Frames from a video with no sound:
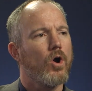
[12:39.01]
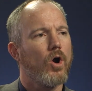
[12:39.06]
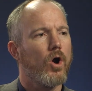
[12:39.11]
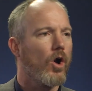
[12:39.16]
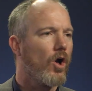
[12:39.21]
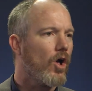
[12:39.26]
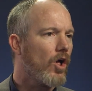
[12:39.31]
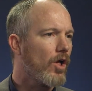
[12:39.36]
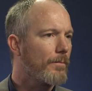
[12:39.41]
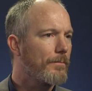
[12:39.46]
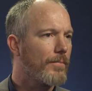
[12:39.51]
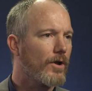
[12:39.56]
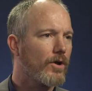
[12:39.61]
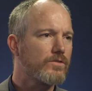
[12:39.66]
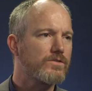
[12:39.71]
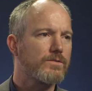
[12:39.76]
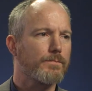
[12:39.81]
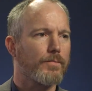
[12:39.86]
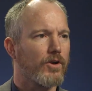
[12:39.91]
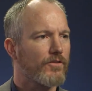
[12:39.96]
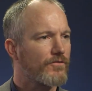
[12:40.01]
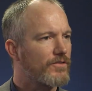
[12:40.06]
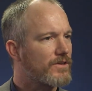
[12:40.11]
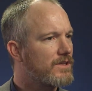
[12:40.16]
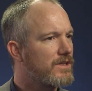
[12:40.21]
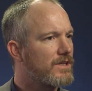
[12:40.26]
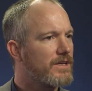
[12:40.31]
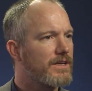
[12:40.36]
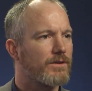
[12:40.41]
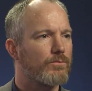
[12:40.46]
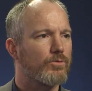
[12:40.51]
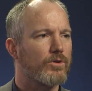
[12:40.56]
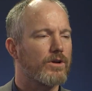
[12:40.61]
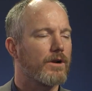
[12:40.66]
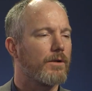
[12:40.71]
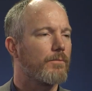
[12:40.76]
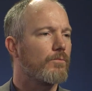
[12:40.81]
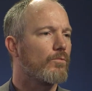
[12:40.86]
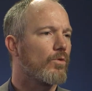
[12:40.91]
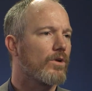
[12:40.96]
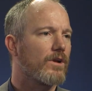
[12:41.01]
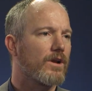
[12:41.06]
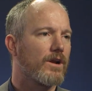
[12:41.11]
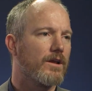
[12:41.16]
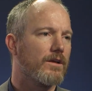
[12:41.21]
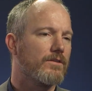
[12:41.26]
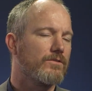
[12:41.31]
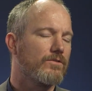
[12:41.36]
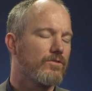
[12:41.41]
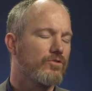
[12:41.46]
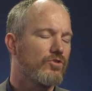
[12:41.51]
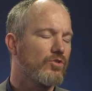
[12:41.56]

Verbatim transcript: all boats perfectly and we're going to we're going to